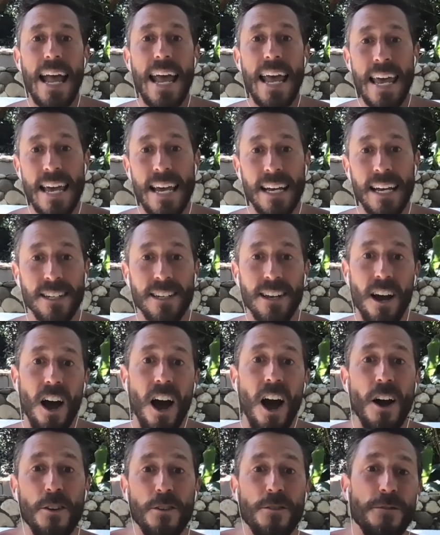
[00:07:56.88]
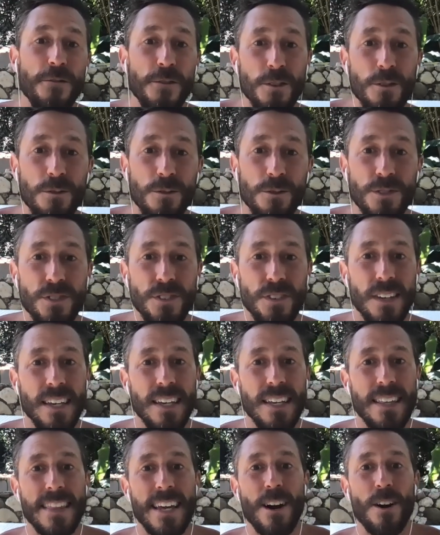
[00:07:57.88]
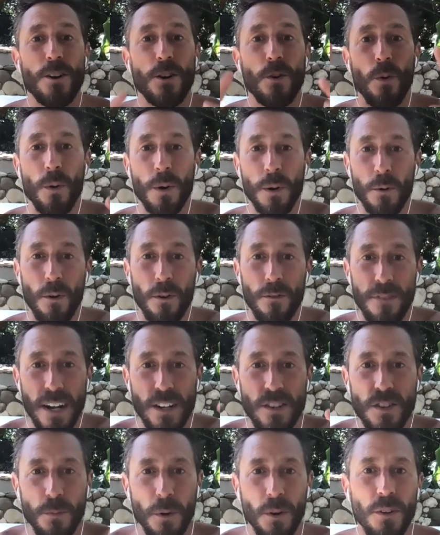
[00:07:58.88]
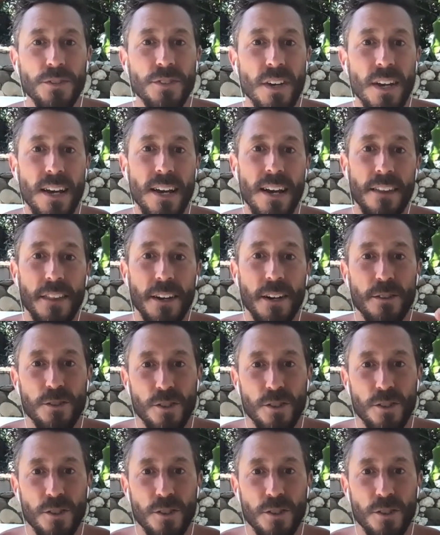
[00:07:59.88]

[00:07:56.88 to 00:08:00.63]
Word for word: and other foods that are quote unquote vegetables that are